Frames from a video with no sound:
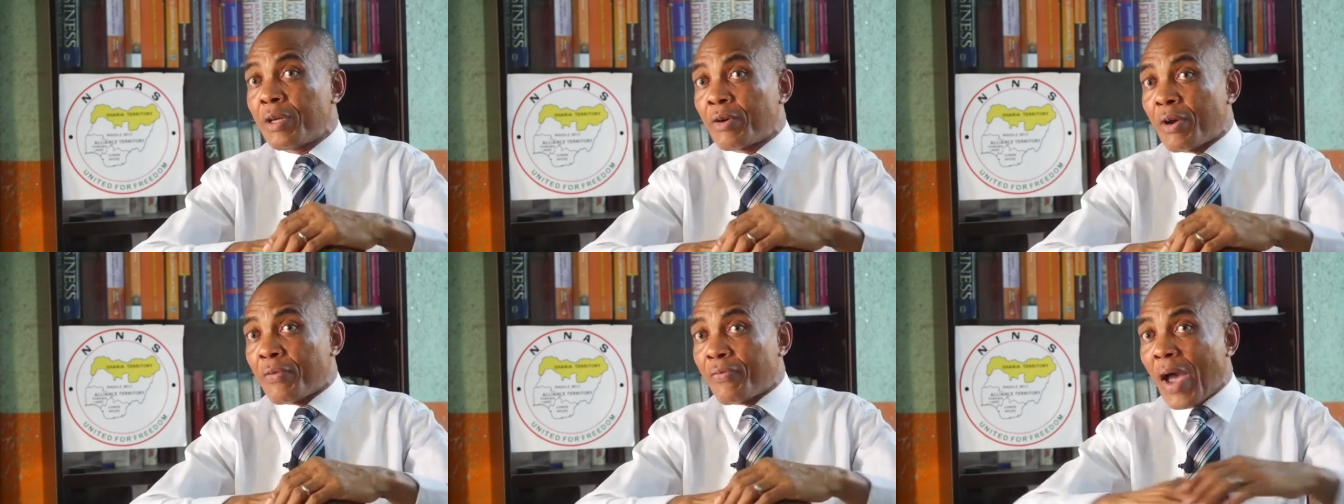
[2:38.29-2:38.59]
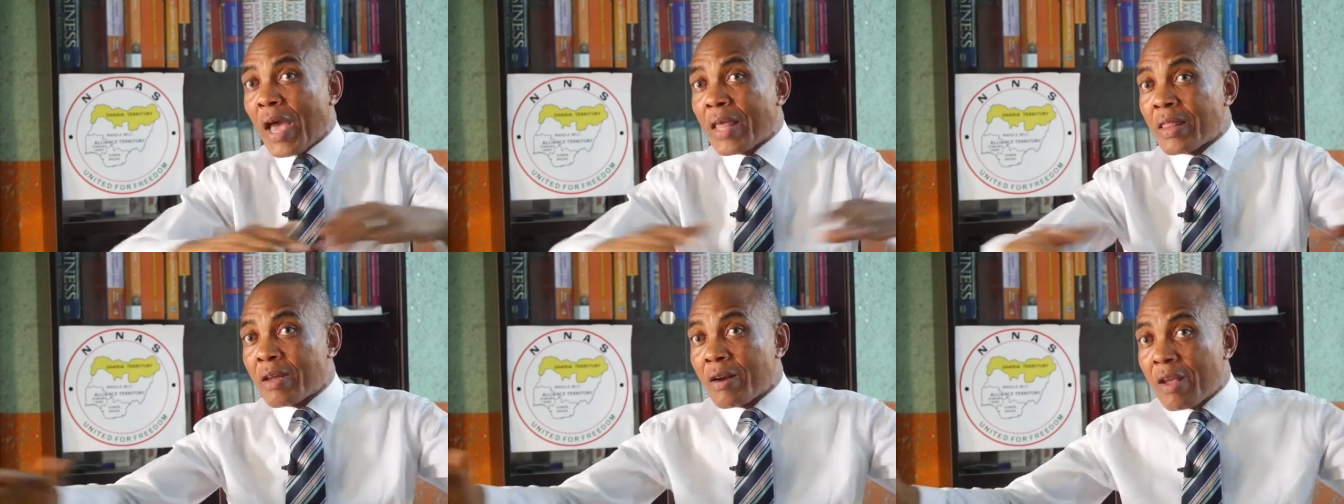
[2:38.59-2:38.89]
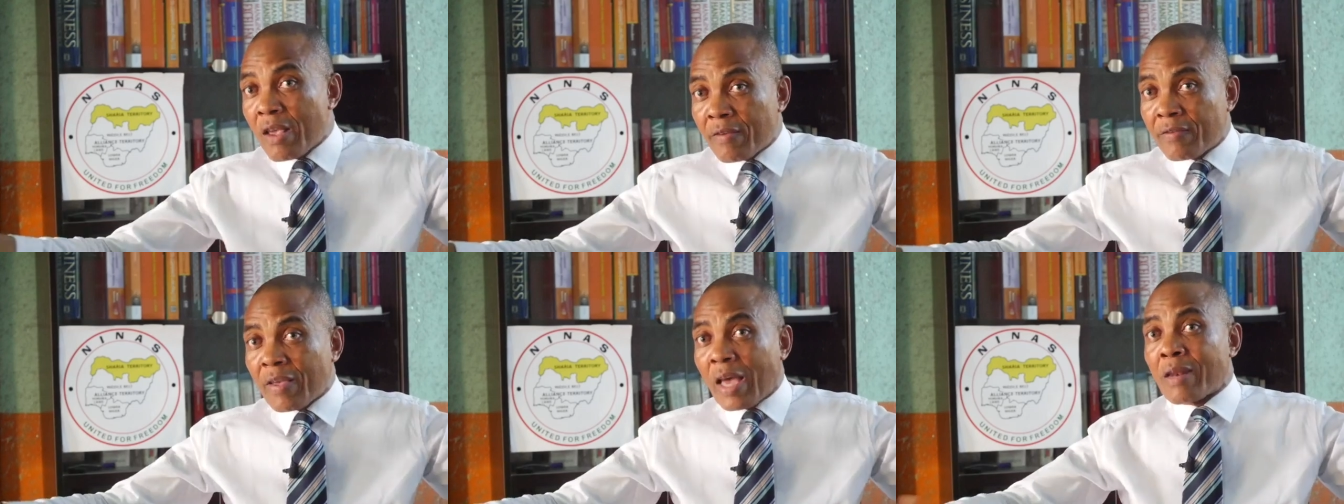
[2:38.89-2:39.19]

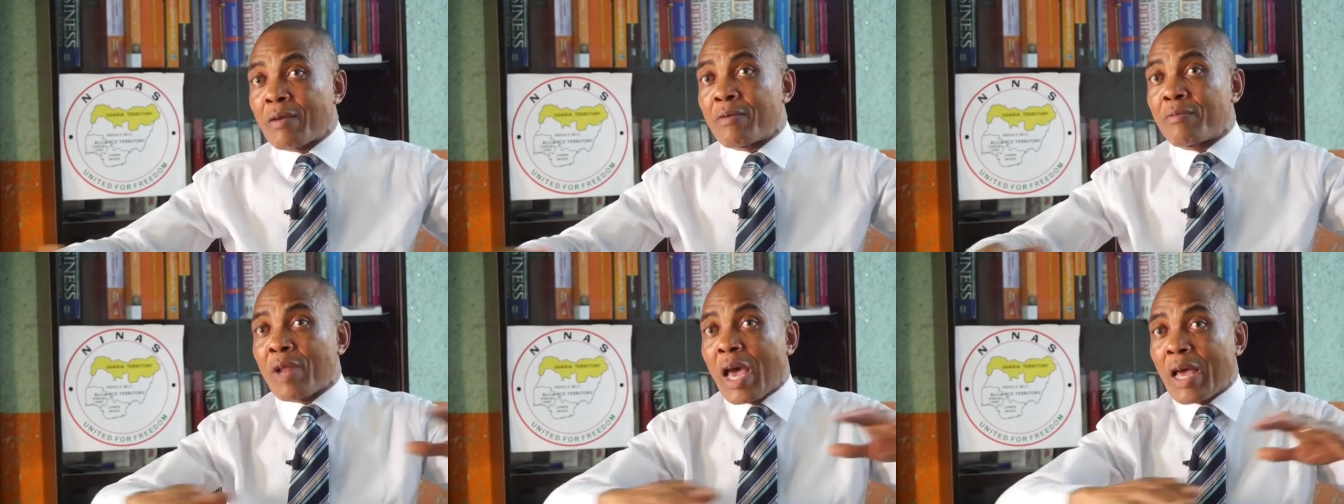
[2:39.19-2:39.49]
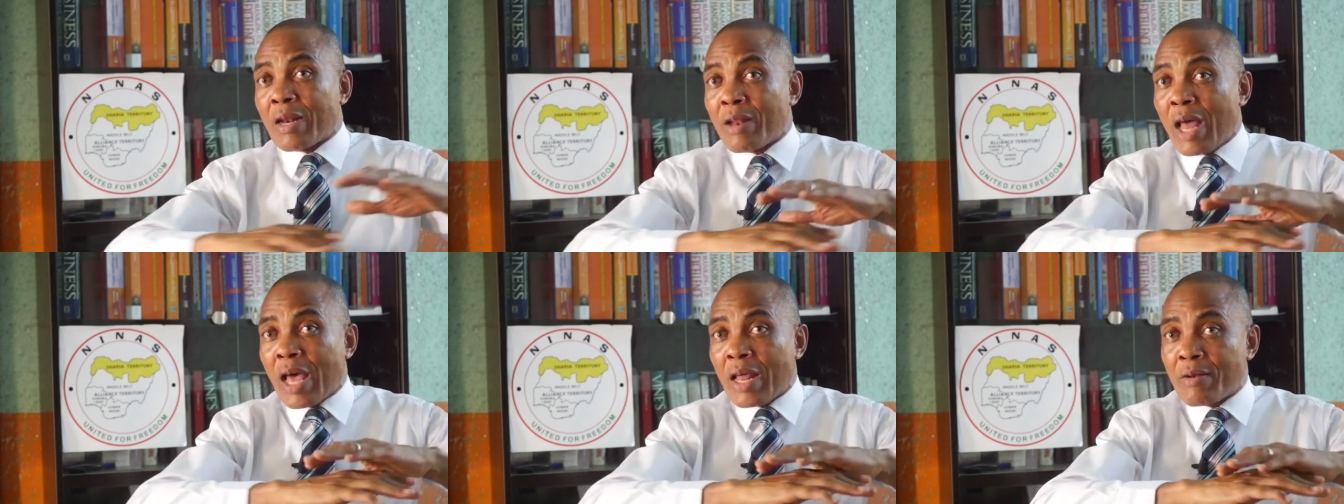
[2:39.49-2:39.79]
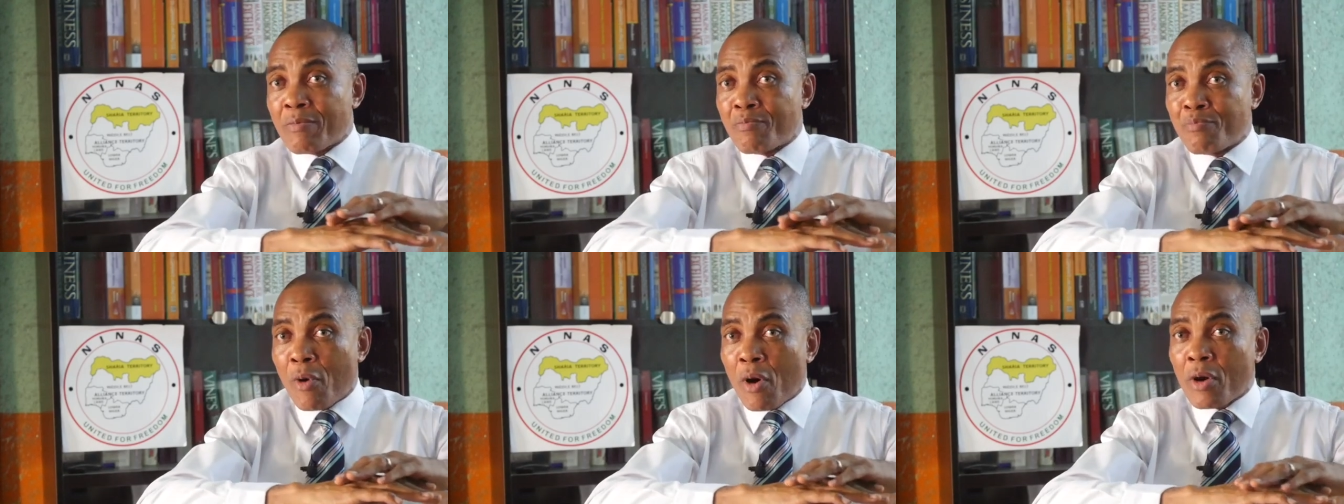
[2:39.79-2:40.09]
refineries and, and,
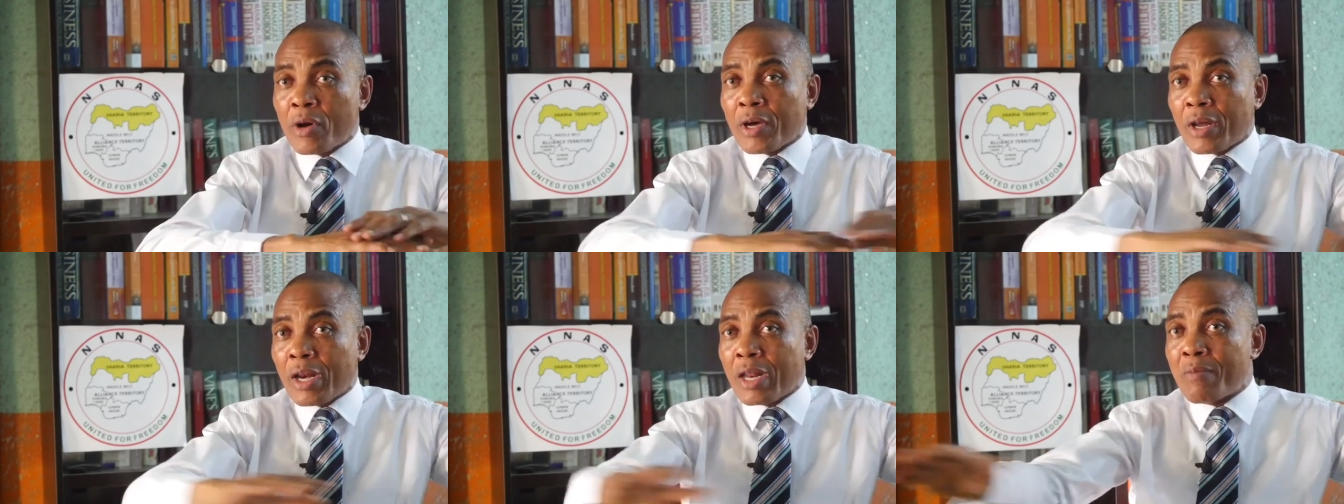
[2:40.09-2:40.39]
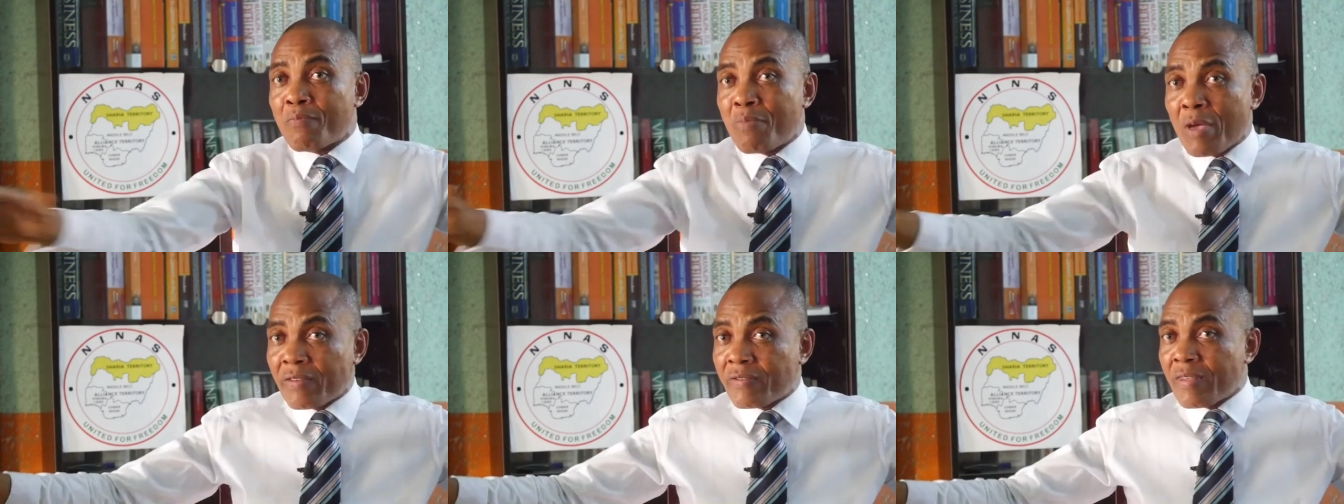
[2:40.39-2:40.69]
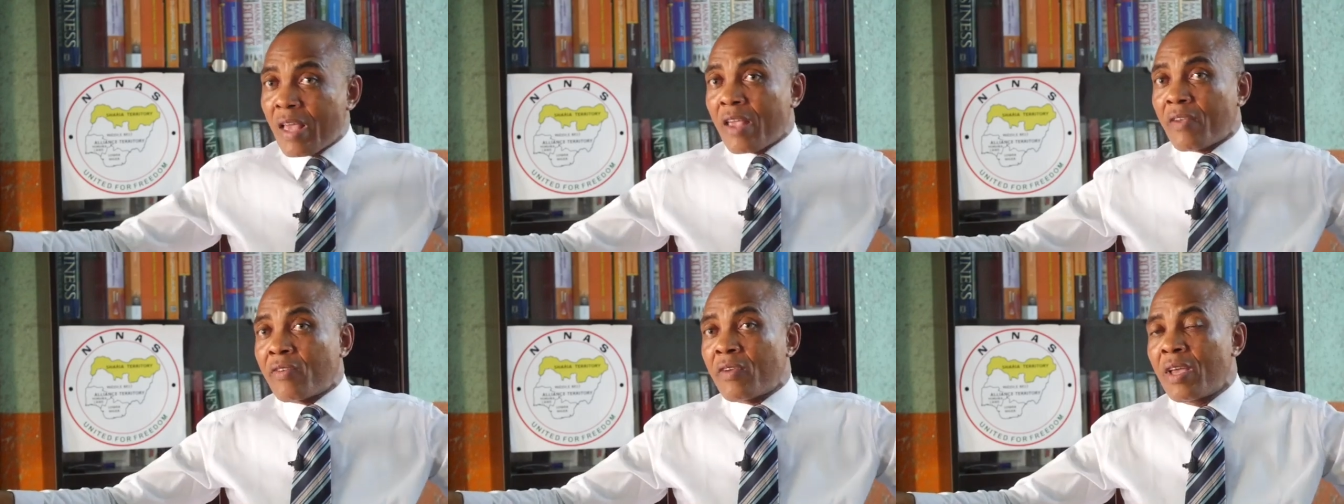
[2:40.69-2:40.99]
and bunkering
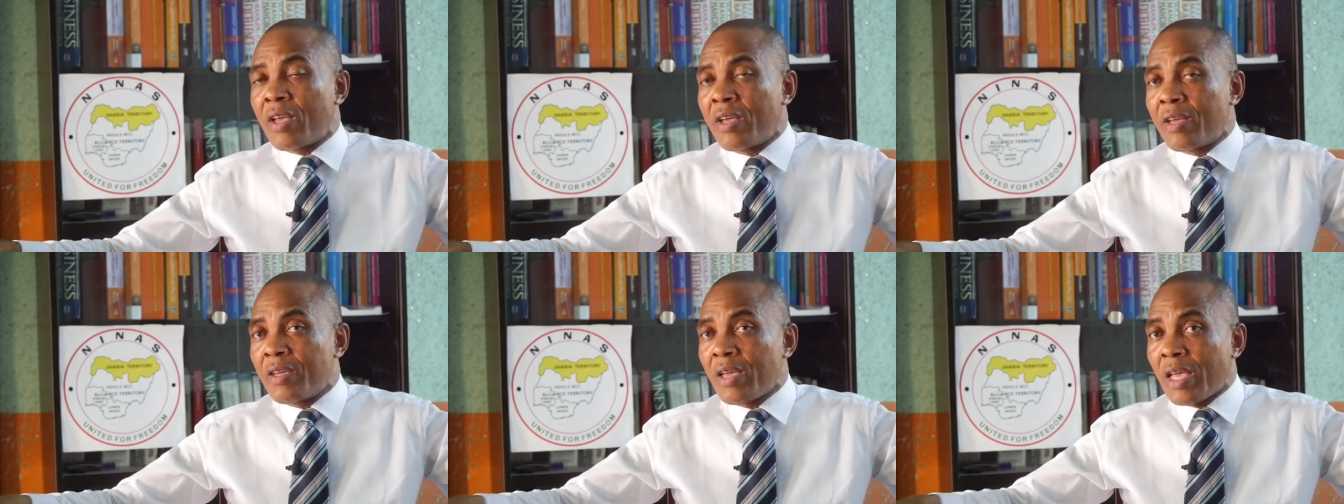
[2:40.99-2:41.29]
business,